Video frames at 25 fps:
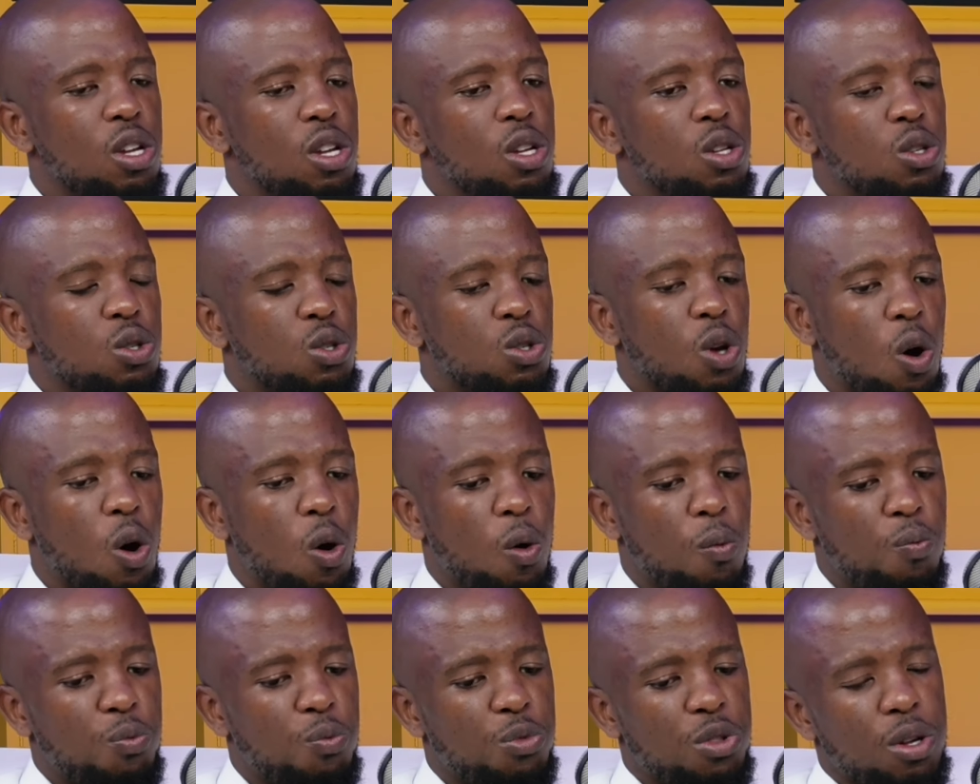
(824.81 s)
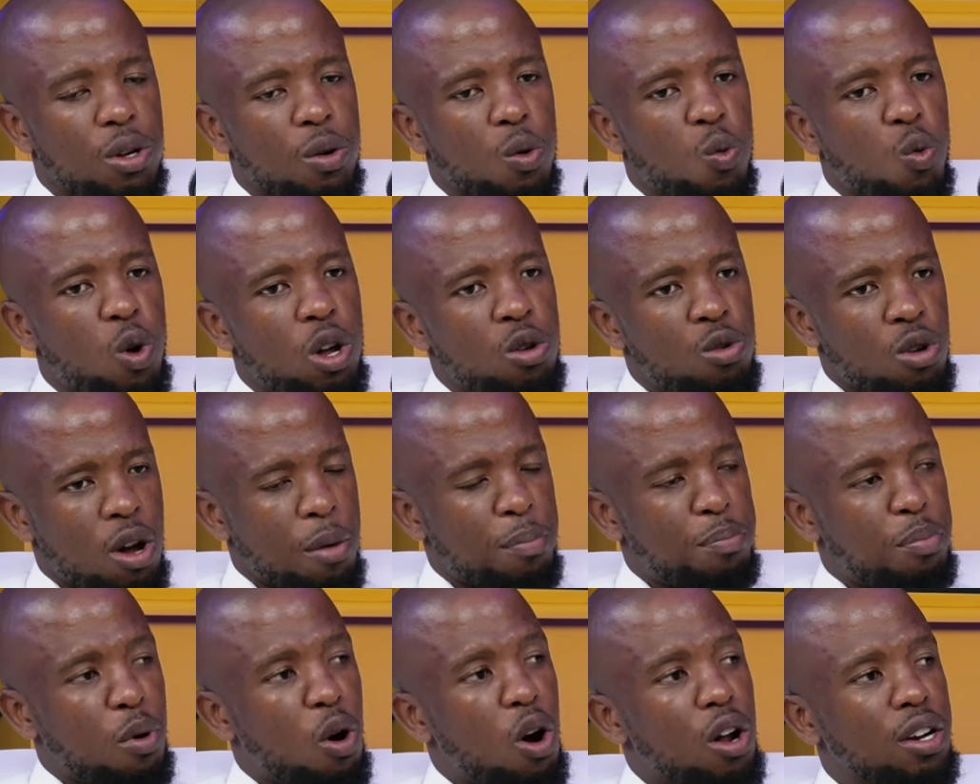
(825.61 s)
So when you are
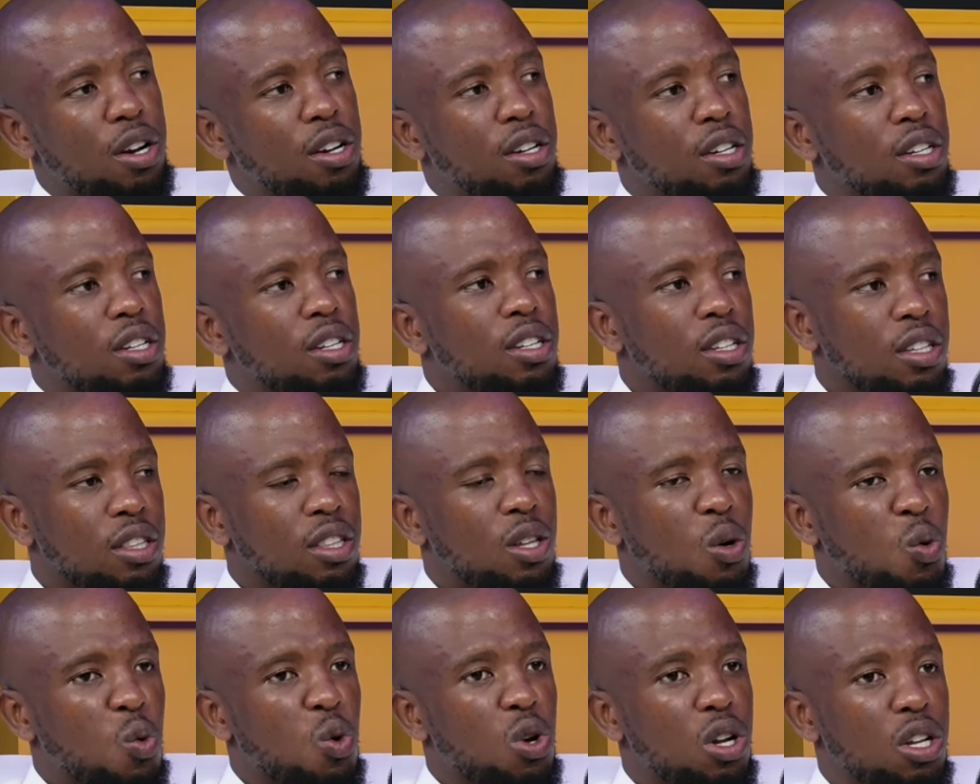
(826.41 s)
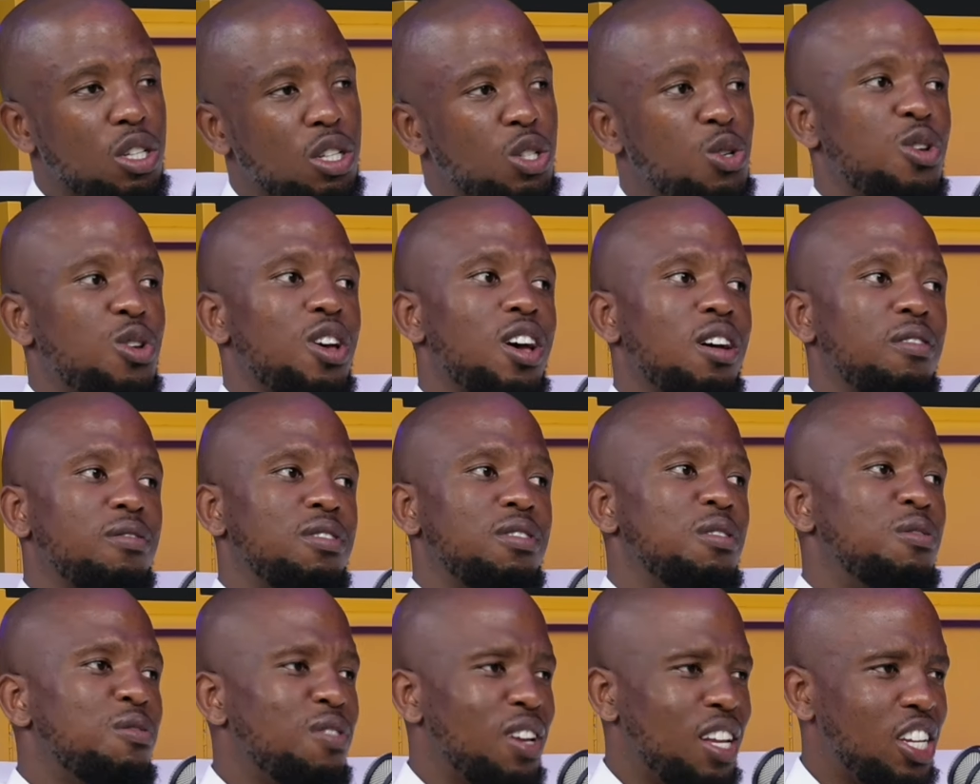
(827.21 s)
born in the world, you have the
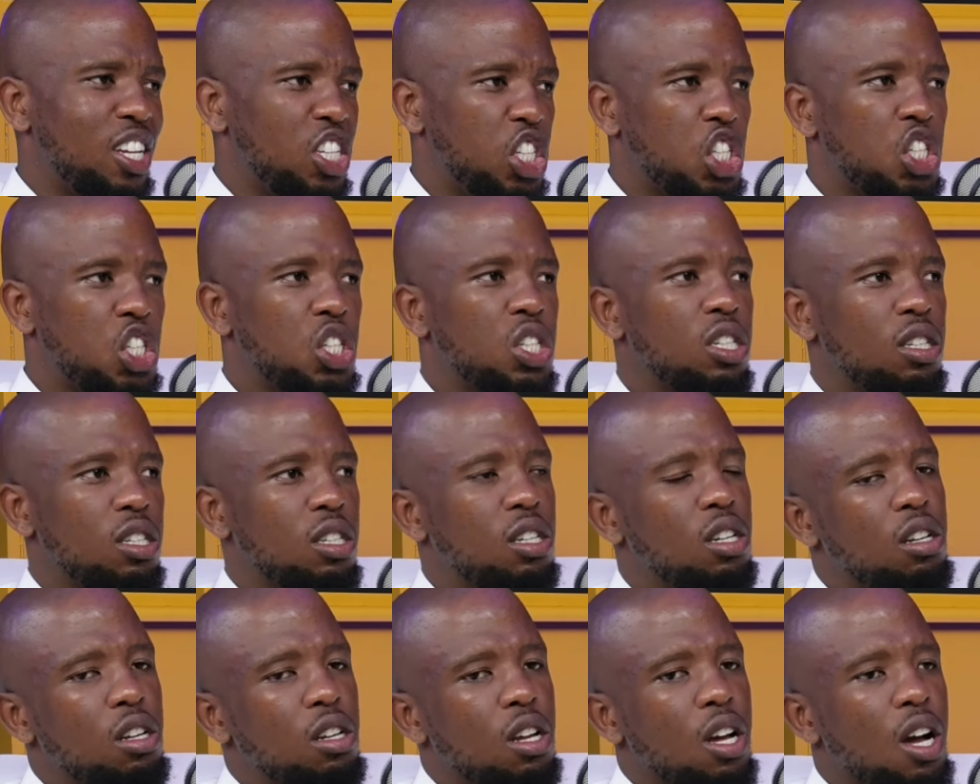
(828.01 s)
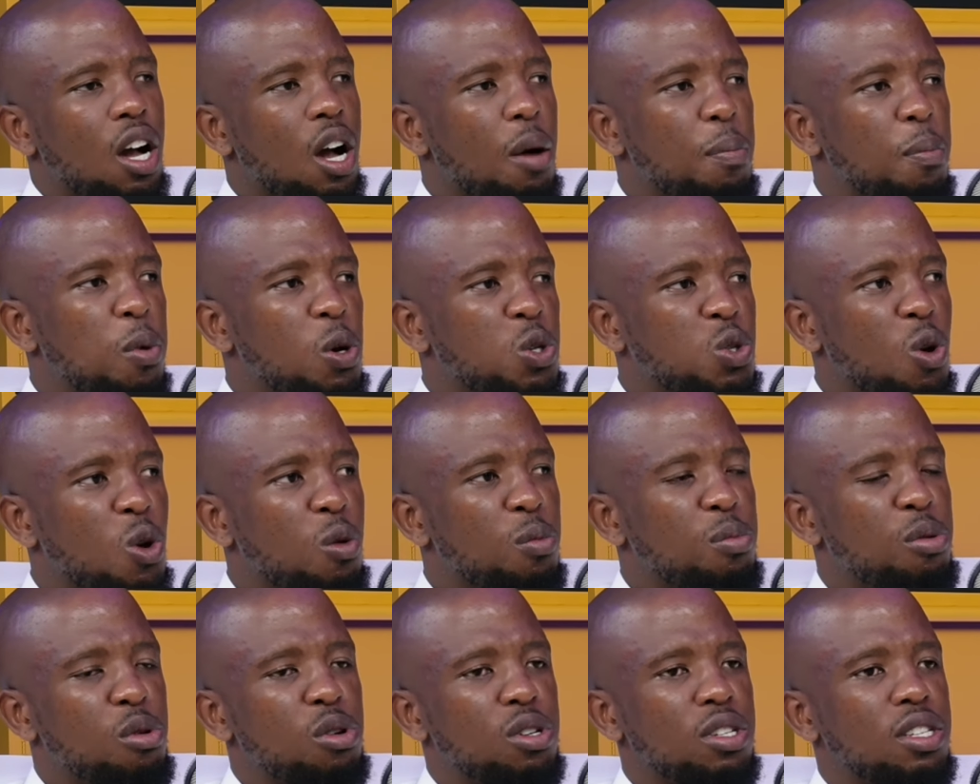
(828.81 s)
flesh. Mm. Apostle
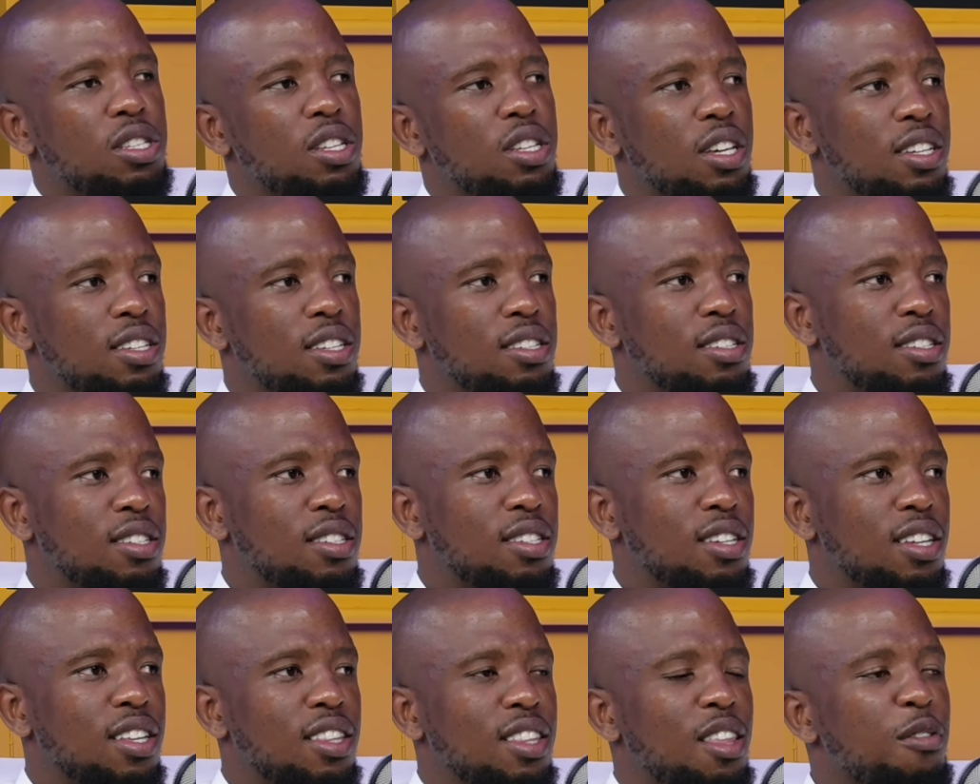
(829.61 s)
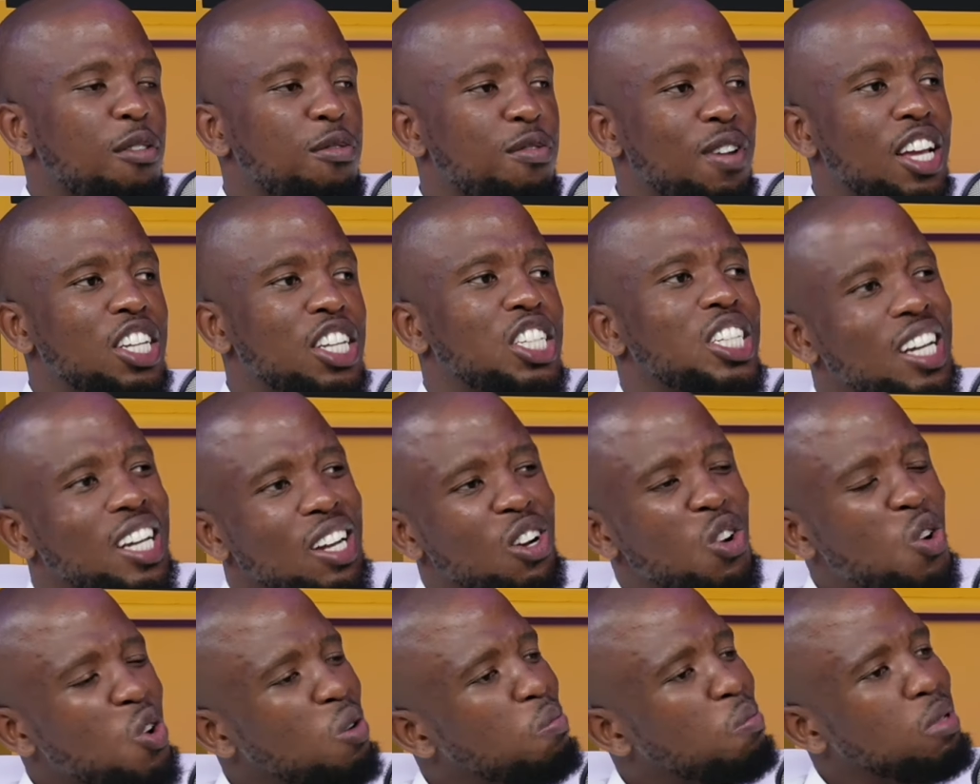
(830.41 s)
Paul says the flesh
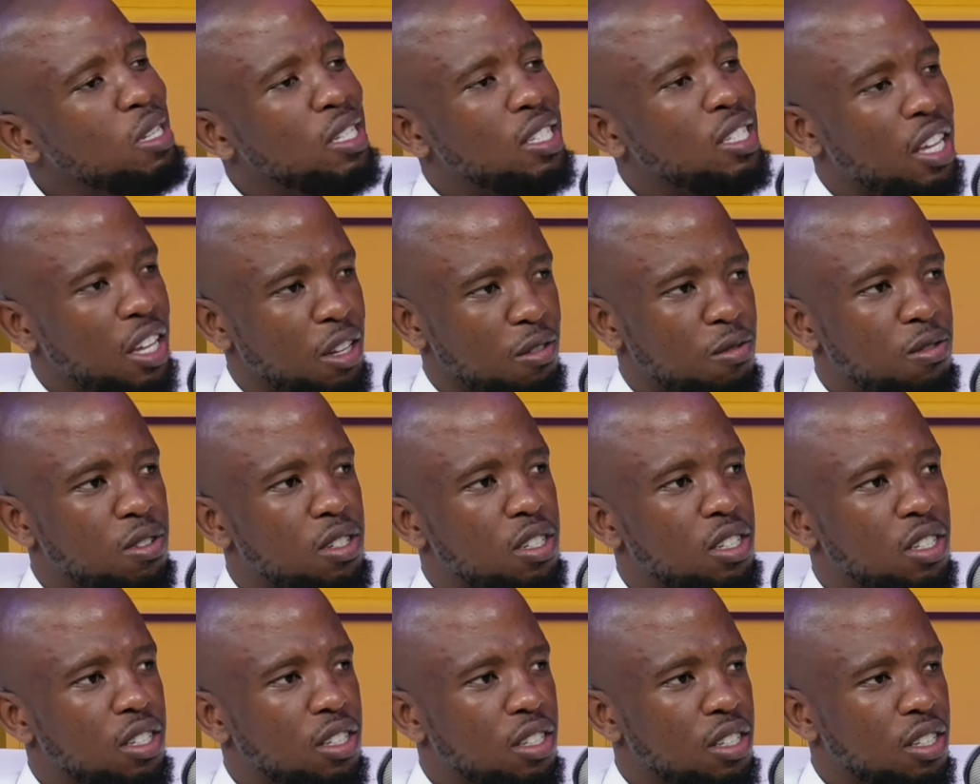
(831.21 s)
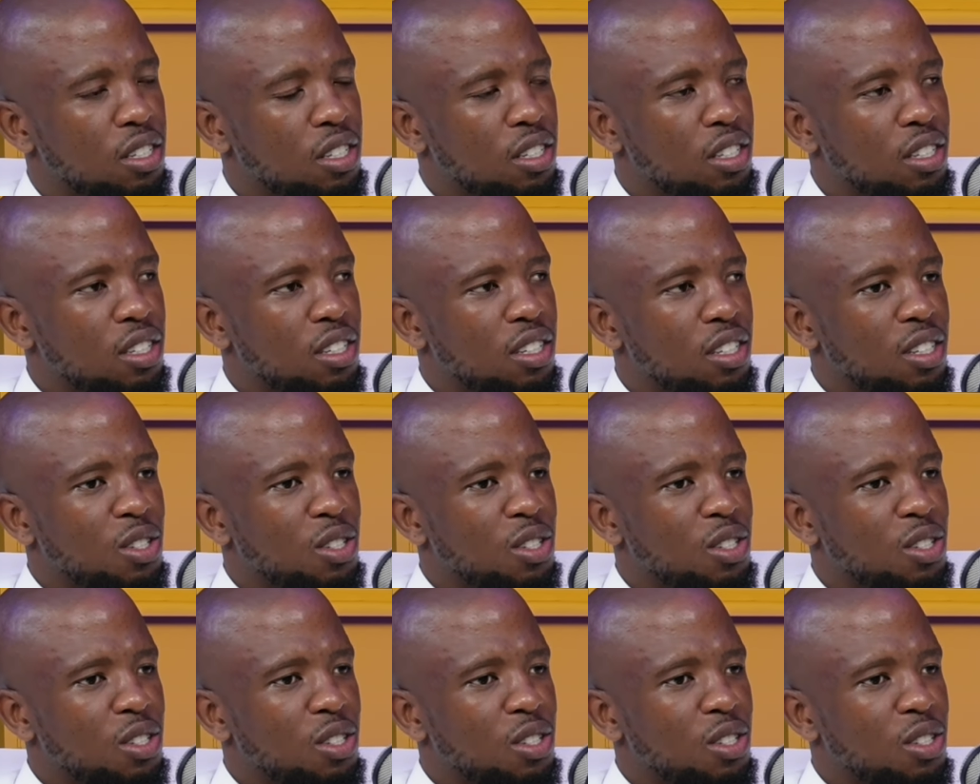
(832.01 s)
cannot be saved. Mm -mm.